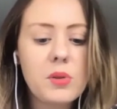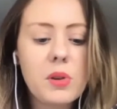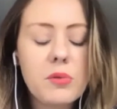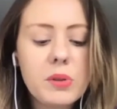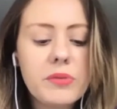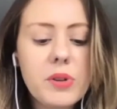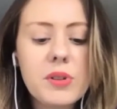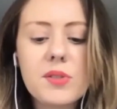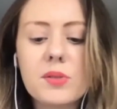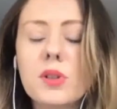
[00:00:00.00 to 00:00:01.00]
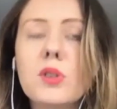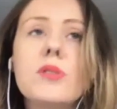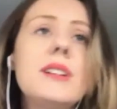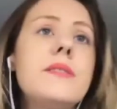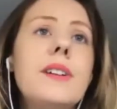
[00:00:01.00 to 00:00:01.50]
a real focus on career
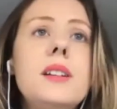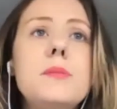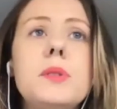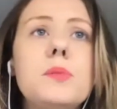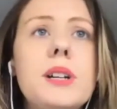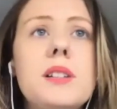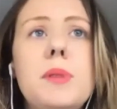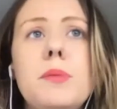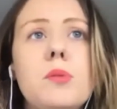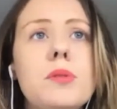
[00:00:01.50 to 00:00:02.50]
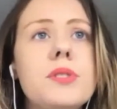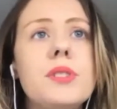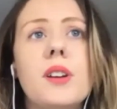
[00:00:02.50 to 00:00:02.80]
development. Where do people want to go?